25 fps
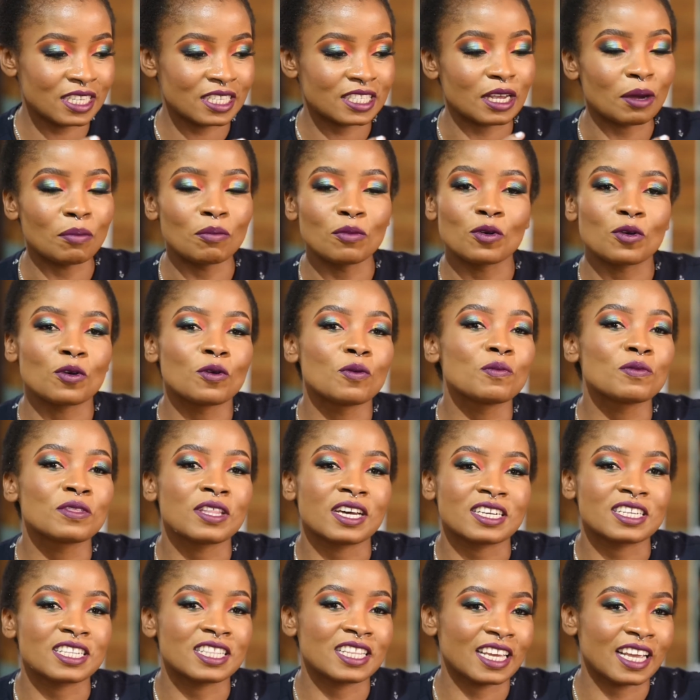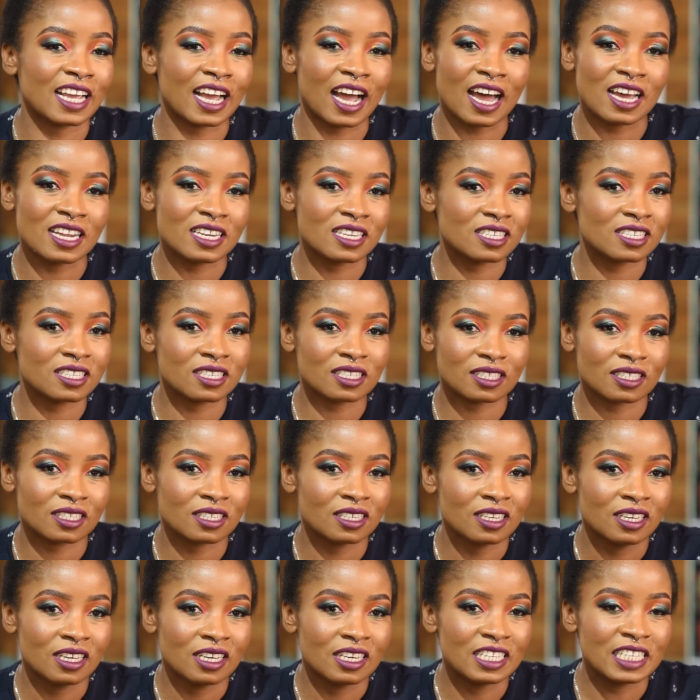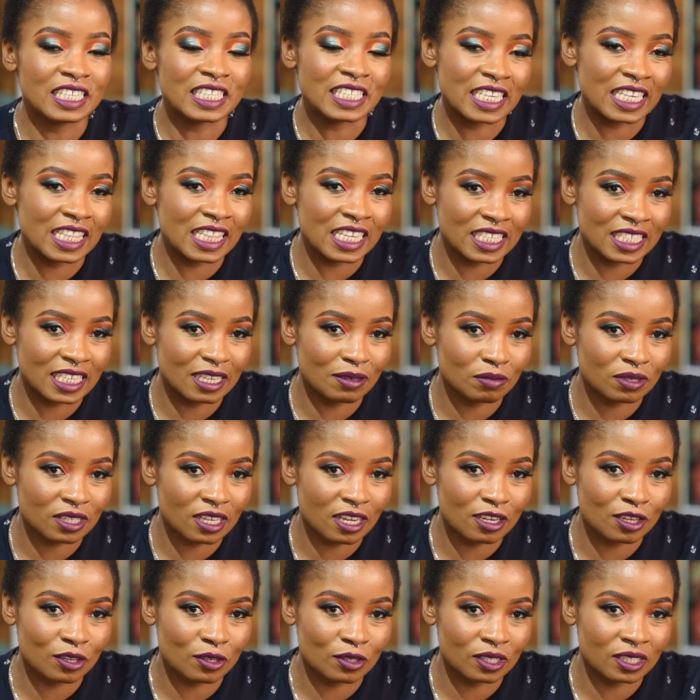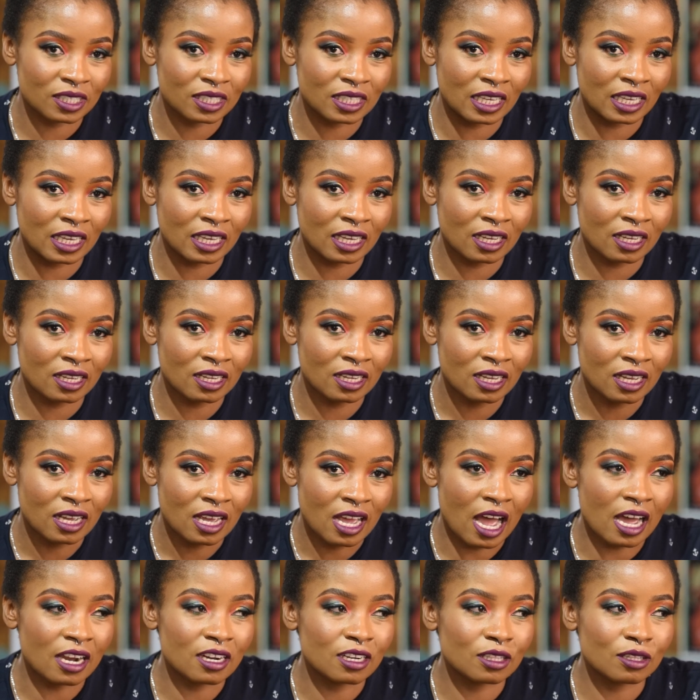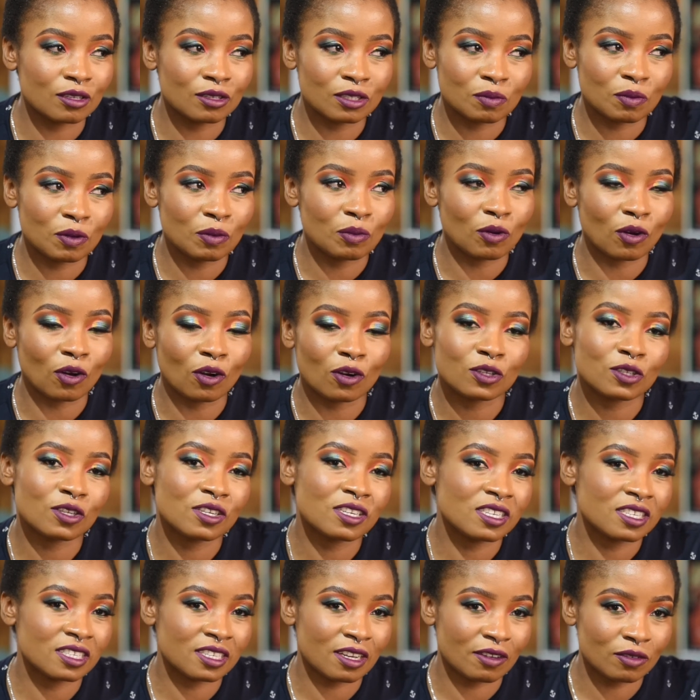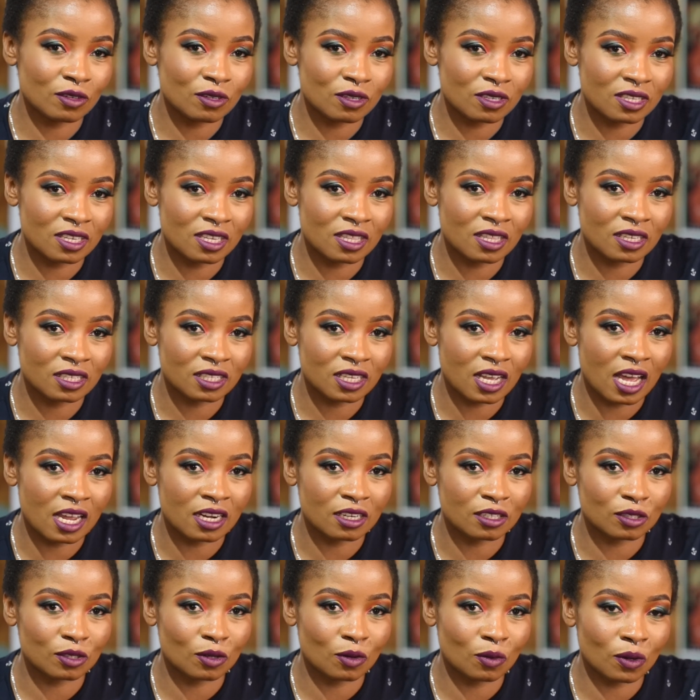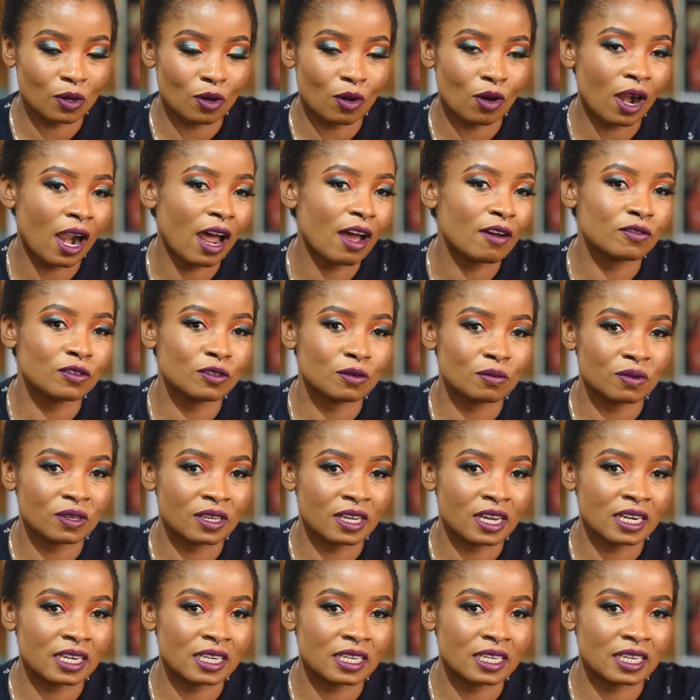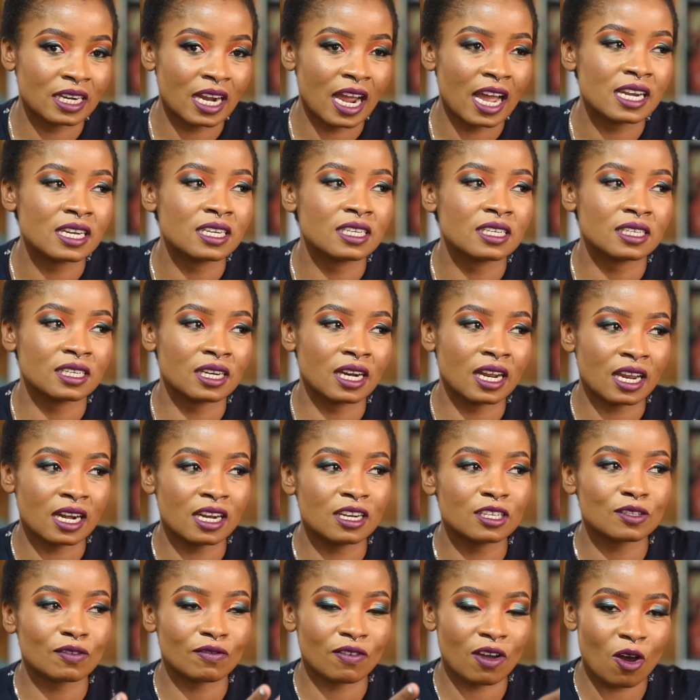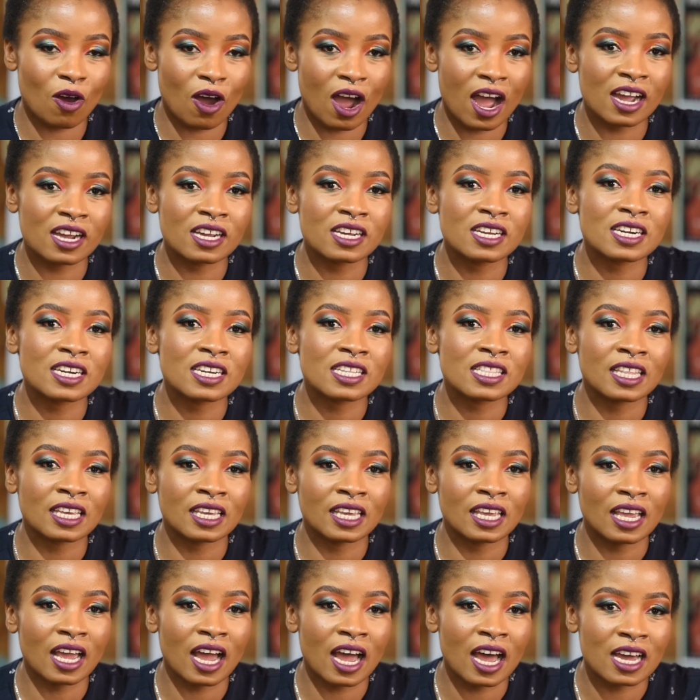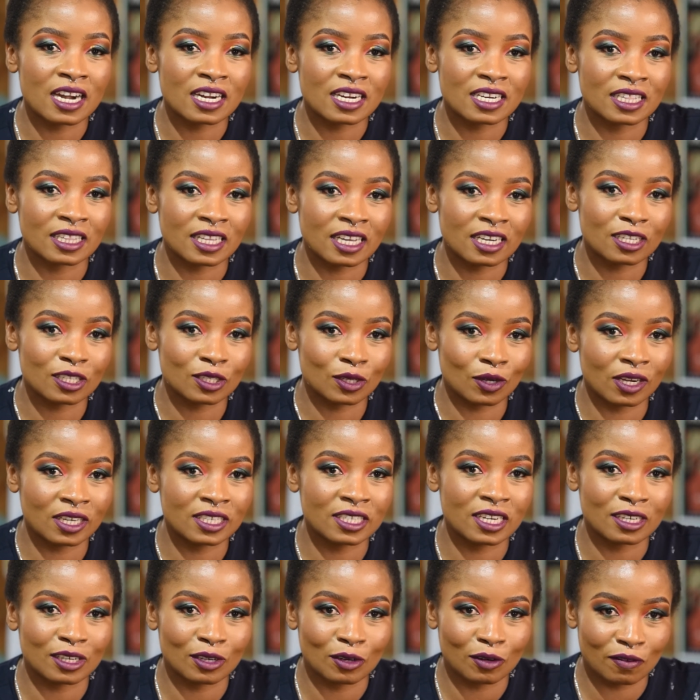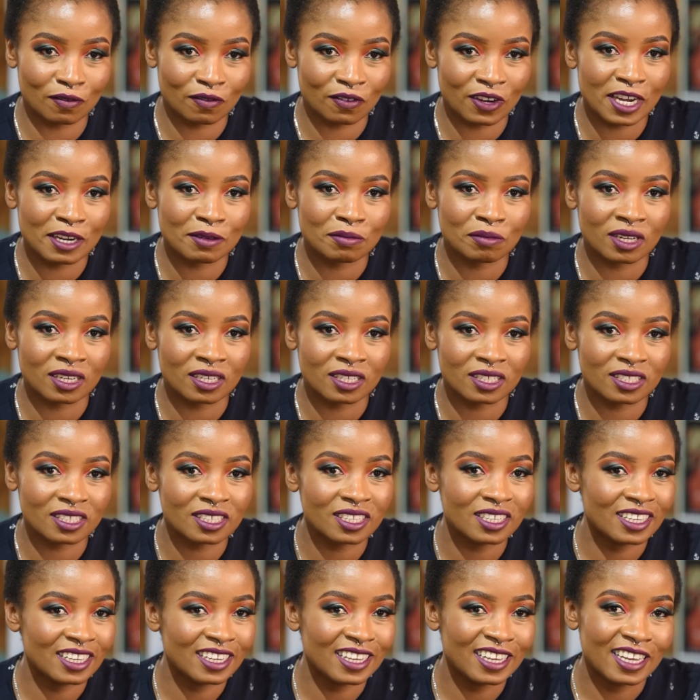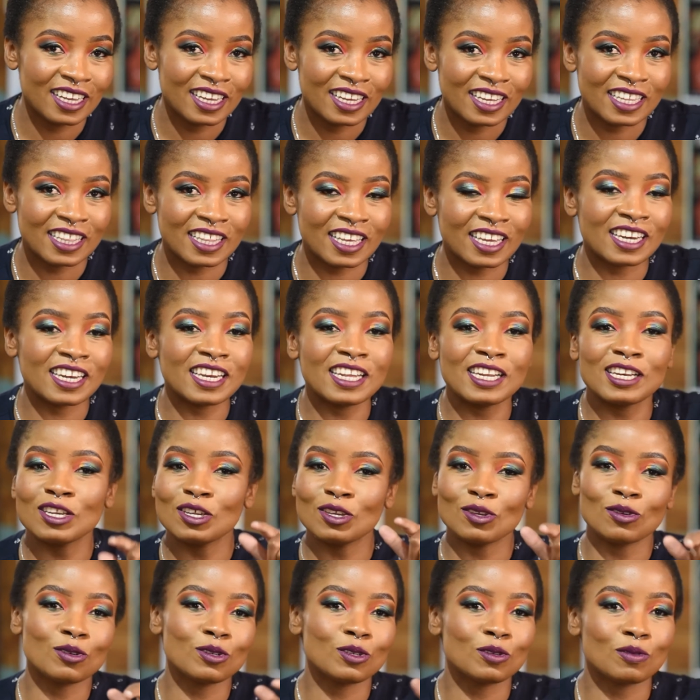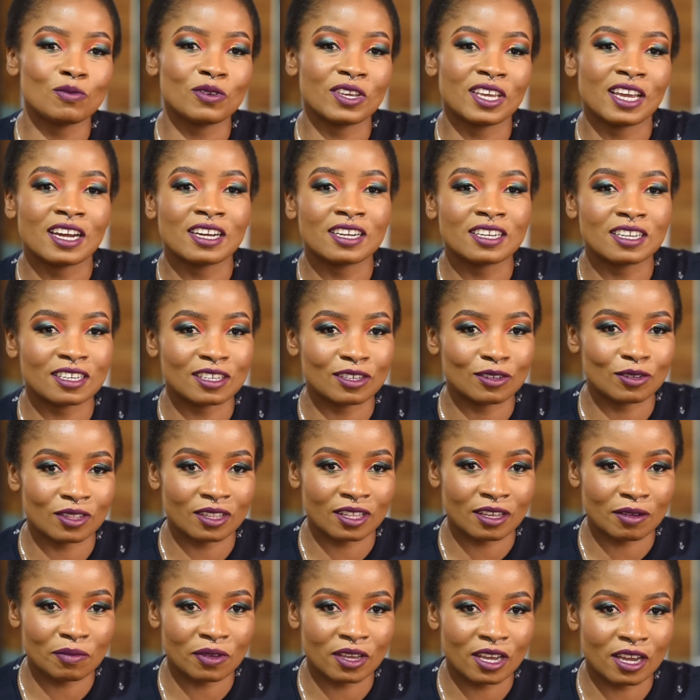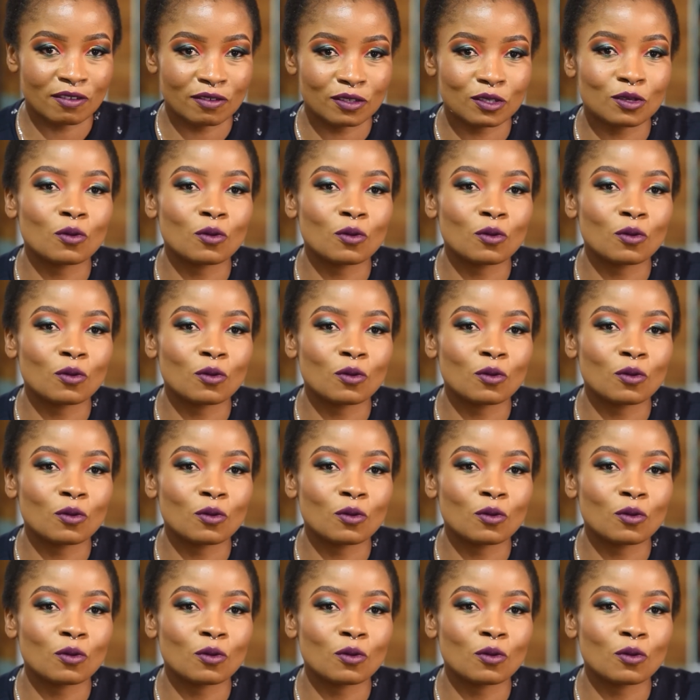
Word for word: some room that they can't see the same sun you're seeing, and those people also deserve to see the sun. So we all have to be angry, and regardless of how angry they are in that solitary confinement, they need you to be angry on their behalf.